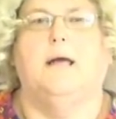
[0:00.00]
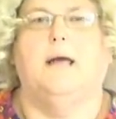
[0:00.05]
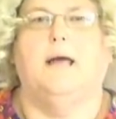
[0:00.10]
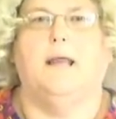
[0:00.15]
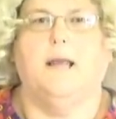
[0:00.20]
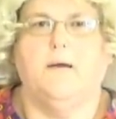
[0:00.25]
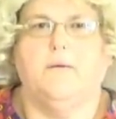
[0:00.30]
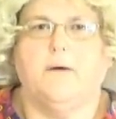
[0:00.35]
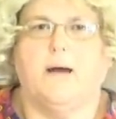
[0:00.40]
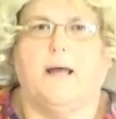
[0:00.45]

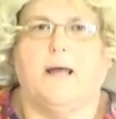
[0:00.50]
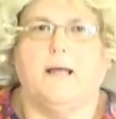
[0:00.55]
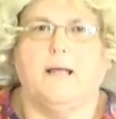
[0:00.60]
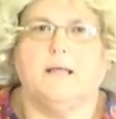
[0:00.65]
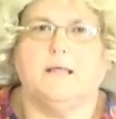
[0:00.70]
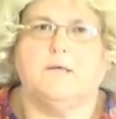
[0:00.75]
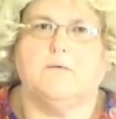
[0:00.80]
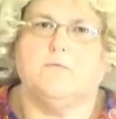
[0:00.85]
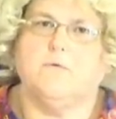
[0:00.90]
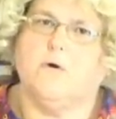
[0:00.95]

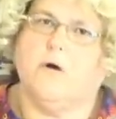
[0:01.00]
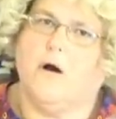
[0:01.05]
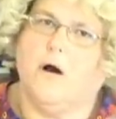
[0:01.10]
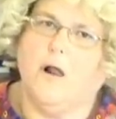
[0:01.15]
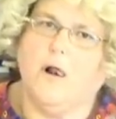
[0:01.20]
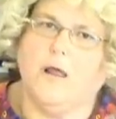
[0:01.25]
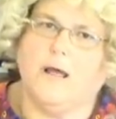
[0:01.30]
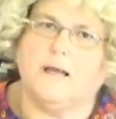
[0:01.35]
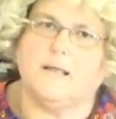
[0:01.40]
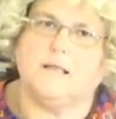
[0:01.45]
Anyways, we're
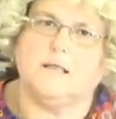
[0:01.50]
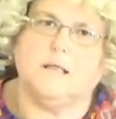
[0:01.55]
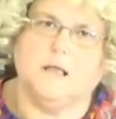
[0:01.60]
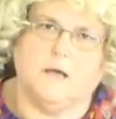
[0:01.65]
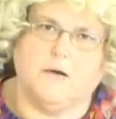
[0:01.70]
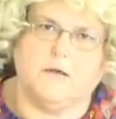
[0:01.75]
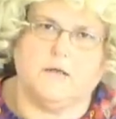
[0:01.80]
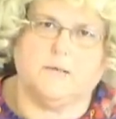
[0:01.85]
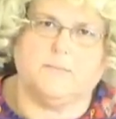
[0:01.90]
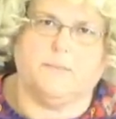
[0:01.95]
all at
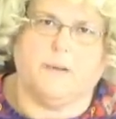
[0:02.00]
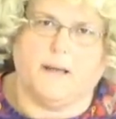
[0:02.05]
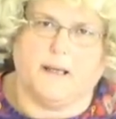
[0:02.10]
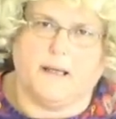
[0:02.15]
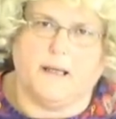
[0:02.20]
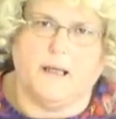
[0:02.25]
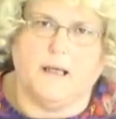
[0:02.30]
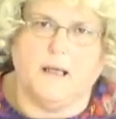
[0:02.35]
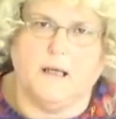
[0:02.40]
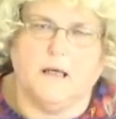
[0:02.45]
Dearest
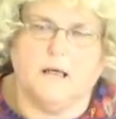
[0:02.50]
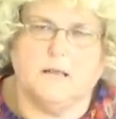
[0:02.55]
Becky.